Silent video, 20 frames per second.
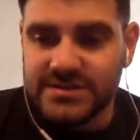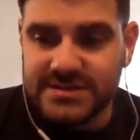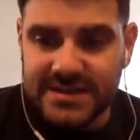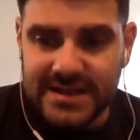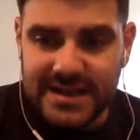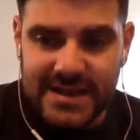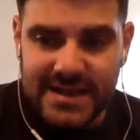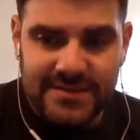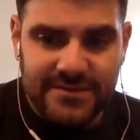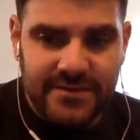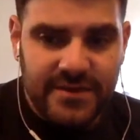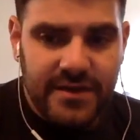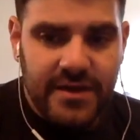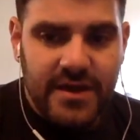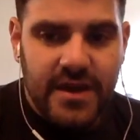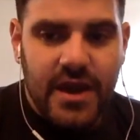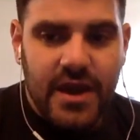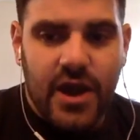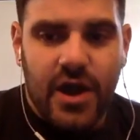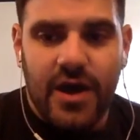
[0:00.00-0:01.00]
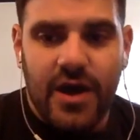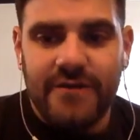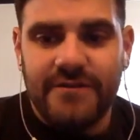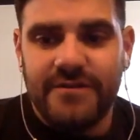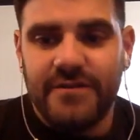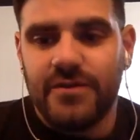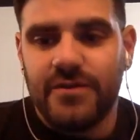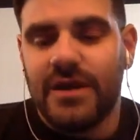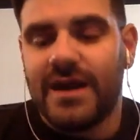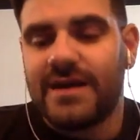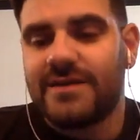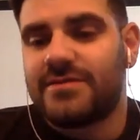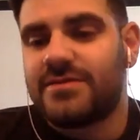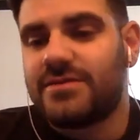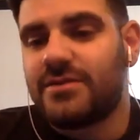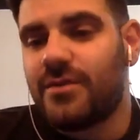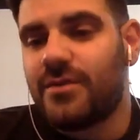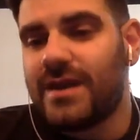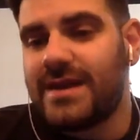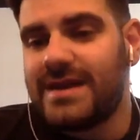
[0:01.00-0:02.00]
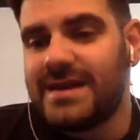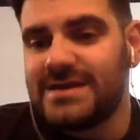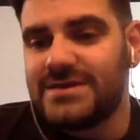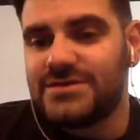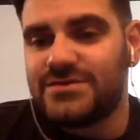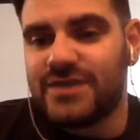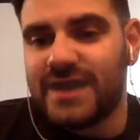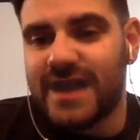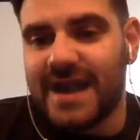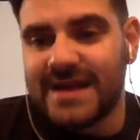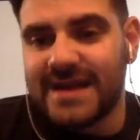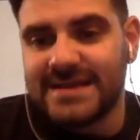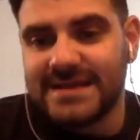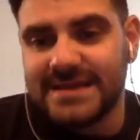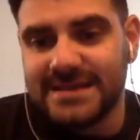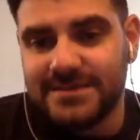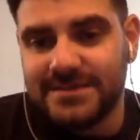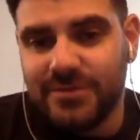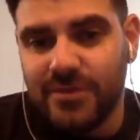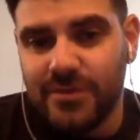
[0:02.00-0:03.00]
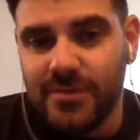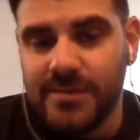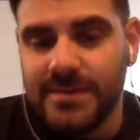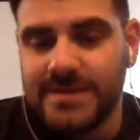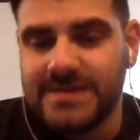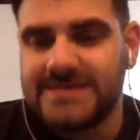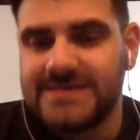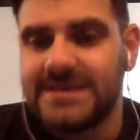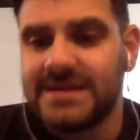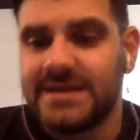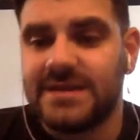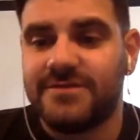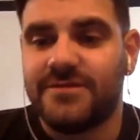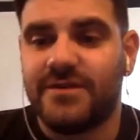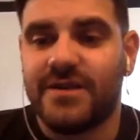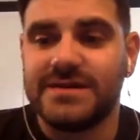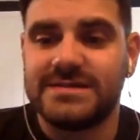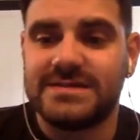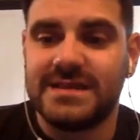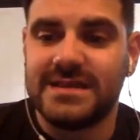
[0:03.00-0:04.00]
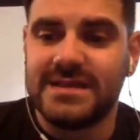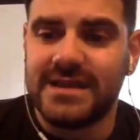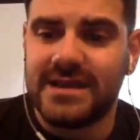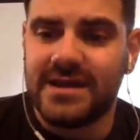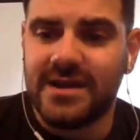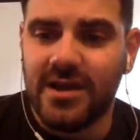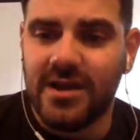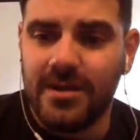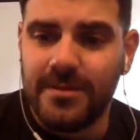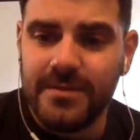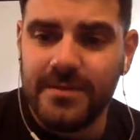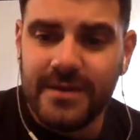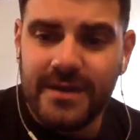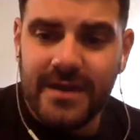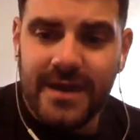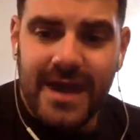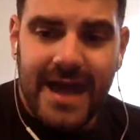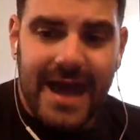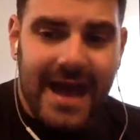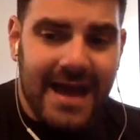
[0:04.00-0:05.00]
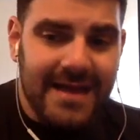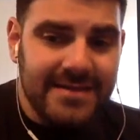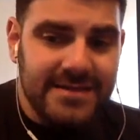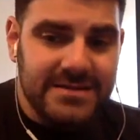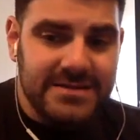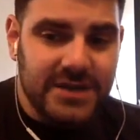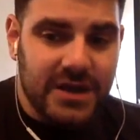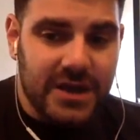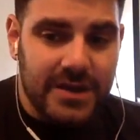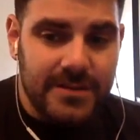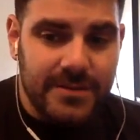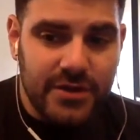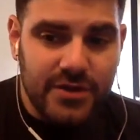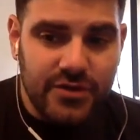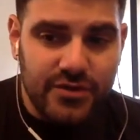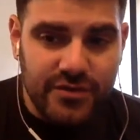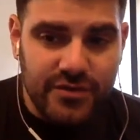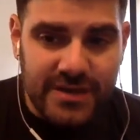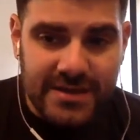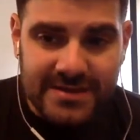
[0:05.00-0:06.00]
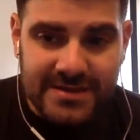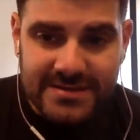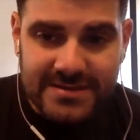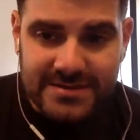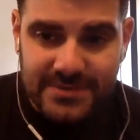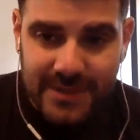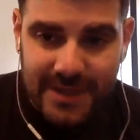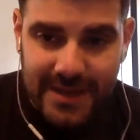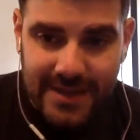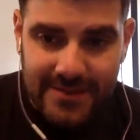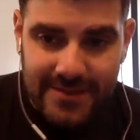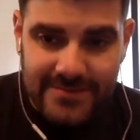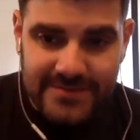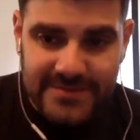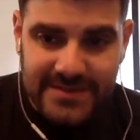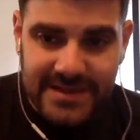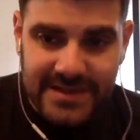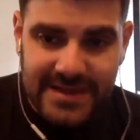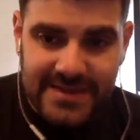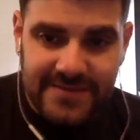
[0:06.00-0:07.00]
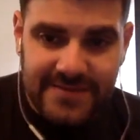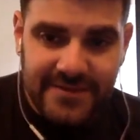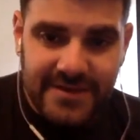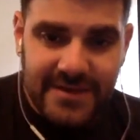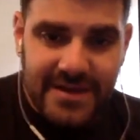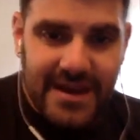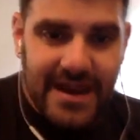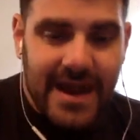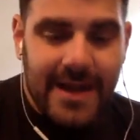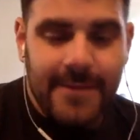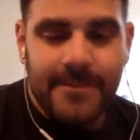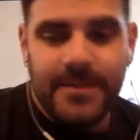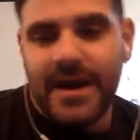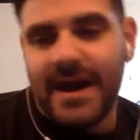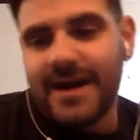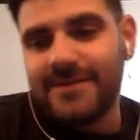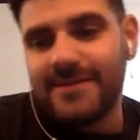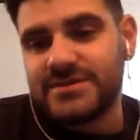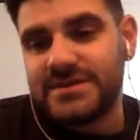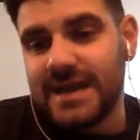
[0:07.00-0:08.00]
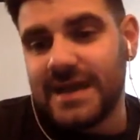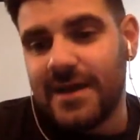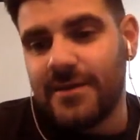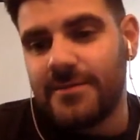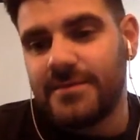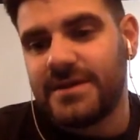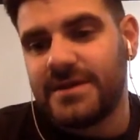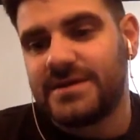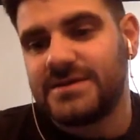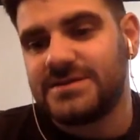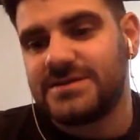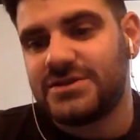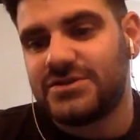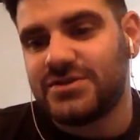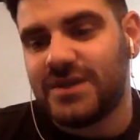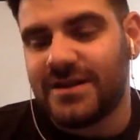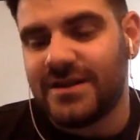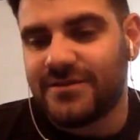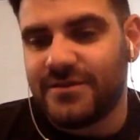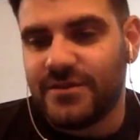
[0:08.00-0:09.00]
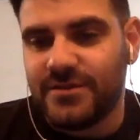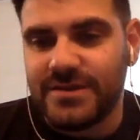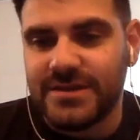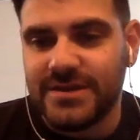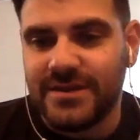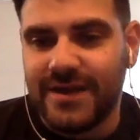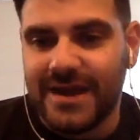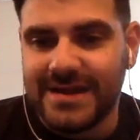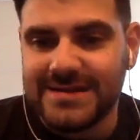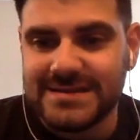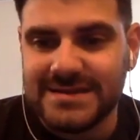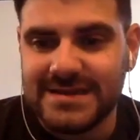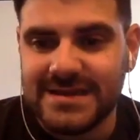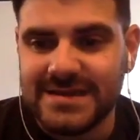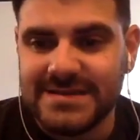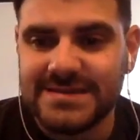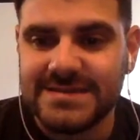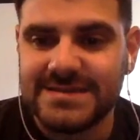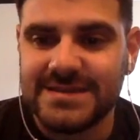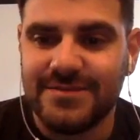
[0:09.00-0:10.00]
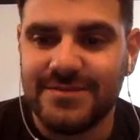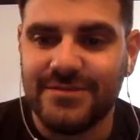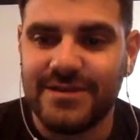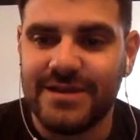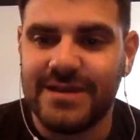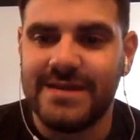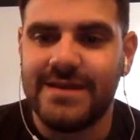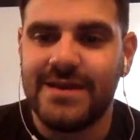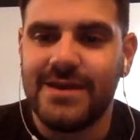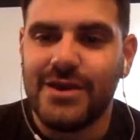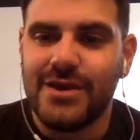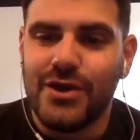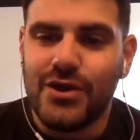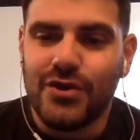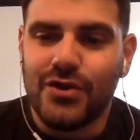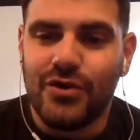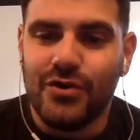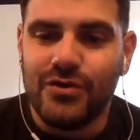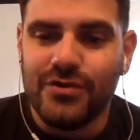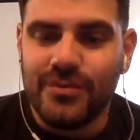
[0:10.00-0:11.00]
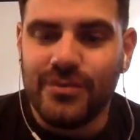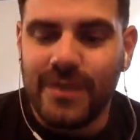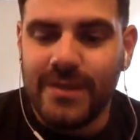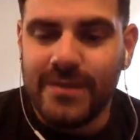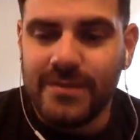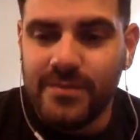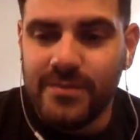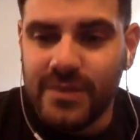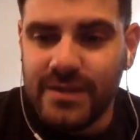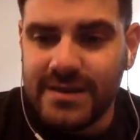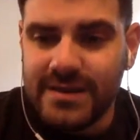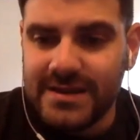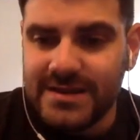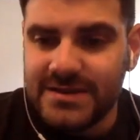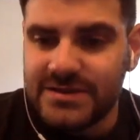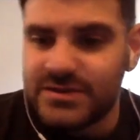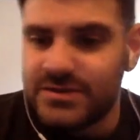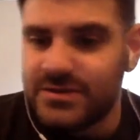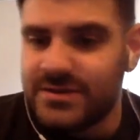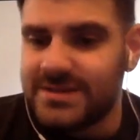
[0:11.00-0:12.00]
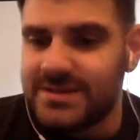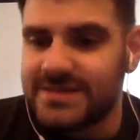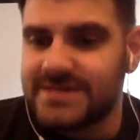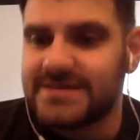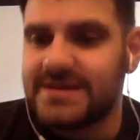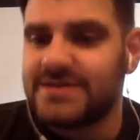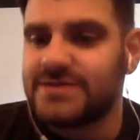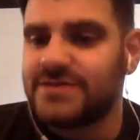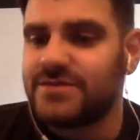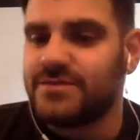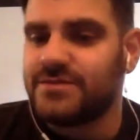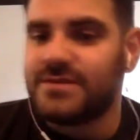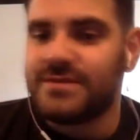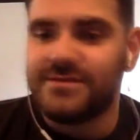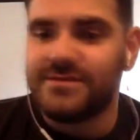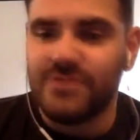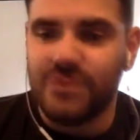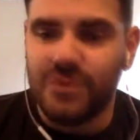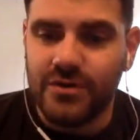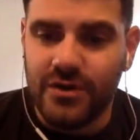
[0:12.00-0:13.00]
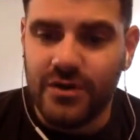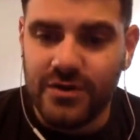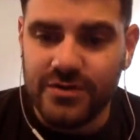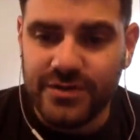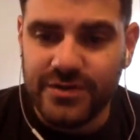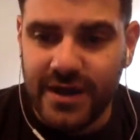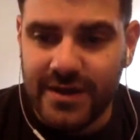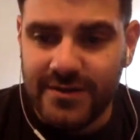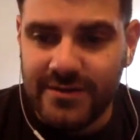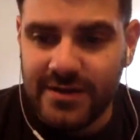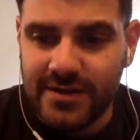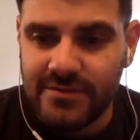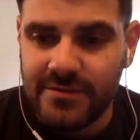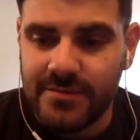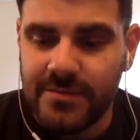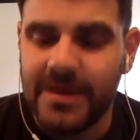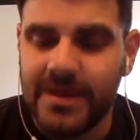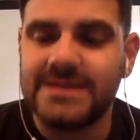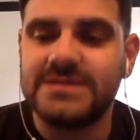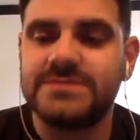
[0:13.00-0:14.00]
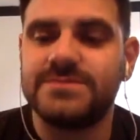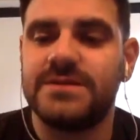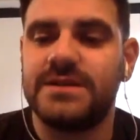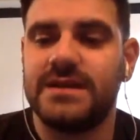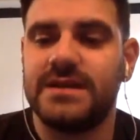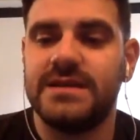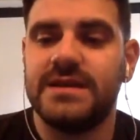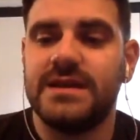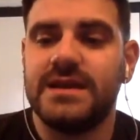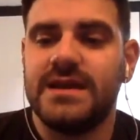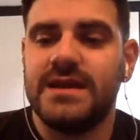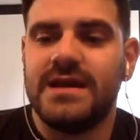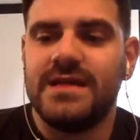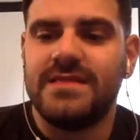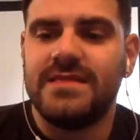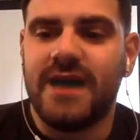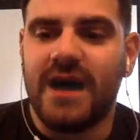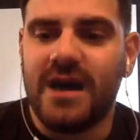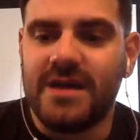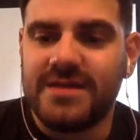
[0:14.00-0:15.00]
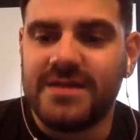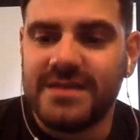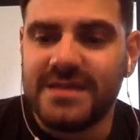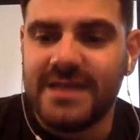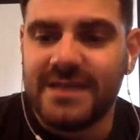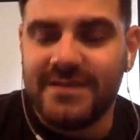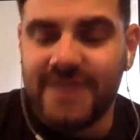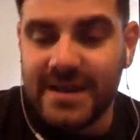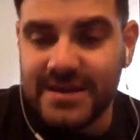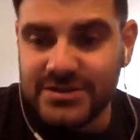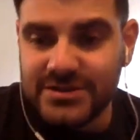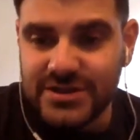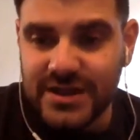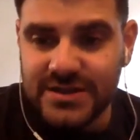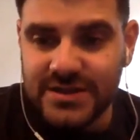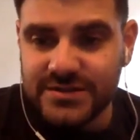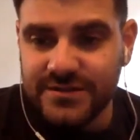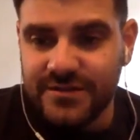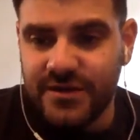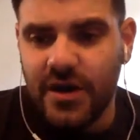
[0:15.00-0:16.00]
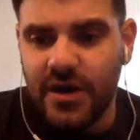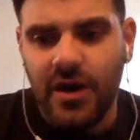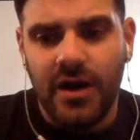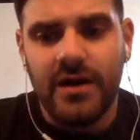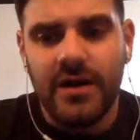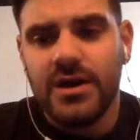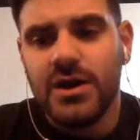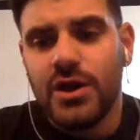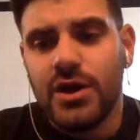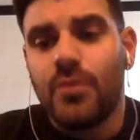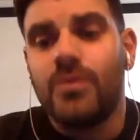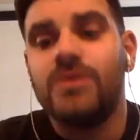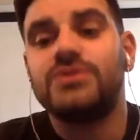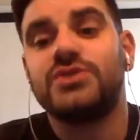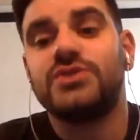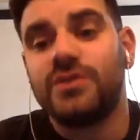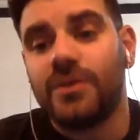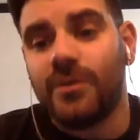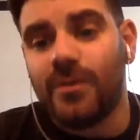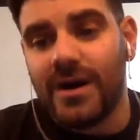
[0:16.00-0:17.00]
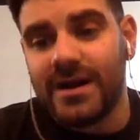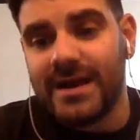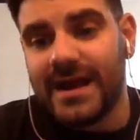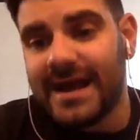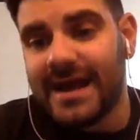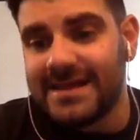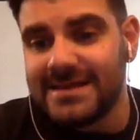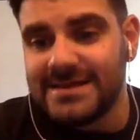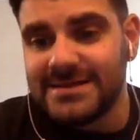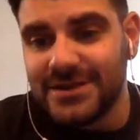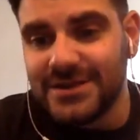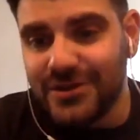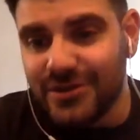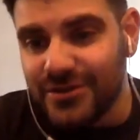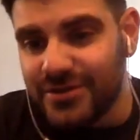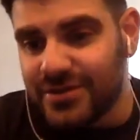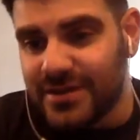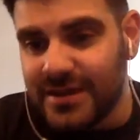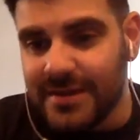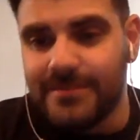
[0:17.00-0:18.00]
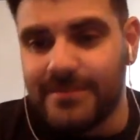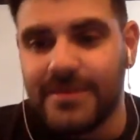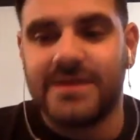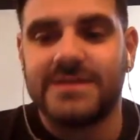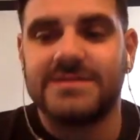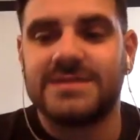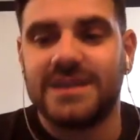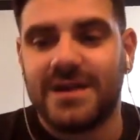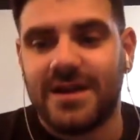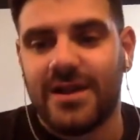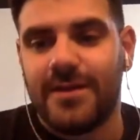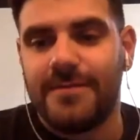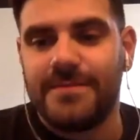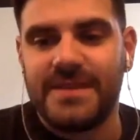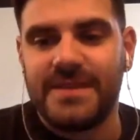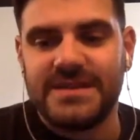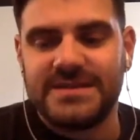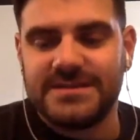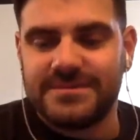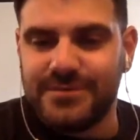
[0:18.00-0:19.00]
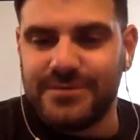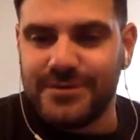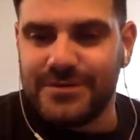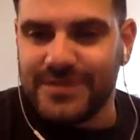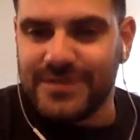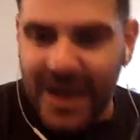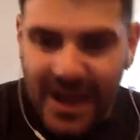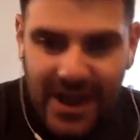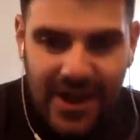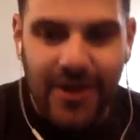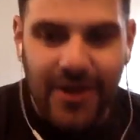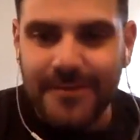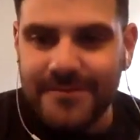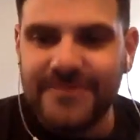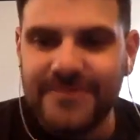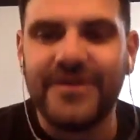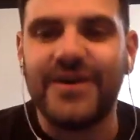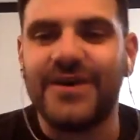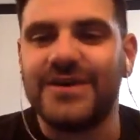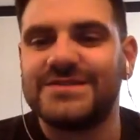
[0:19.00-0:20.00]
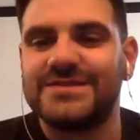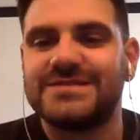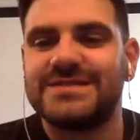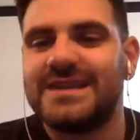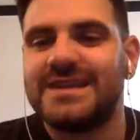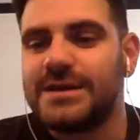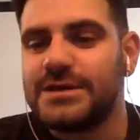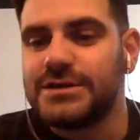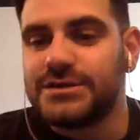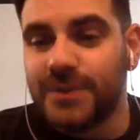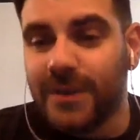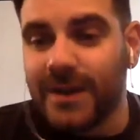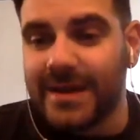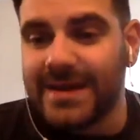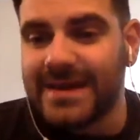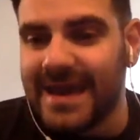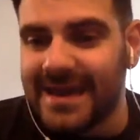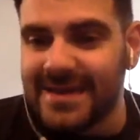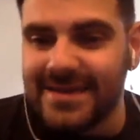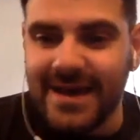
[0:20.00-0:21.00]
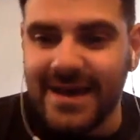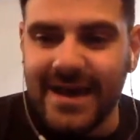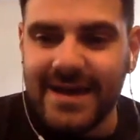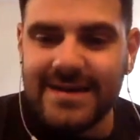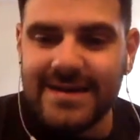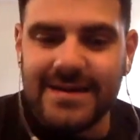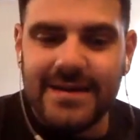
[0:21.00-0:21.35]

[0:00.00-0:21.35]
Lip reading: to leave. I feel like the way he's reacted probably signifies that the club at the time agreed to allow him to leave. And perhaps now, because the transfer window hasn't necessarily gone the way we wanted it to, in the sense of we've not got a direct replacement in, that I think they've had a change of heart, which on the one hand is a good thing because the club need to put the club first. So I get that.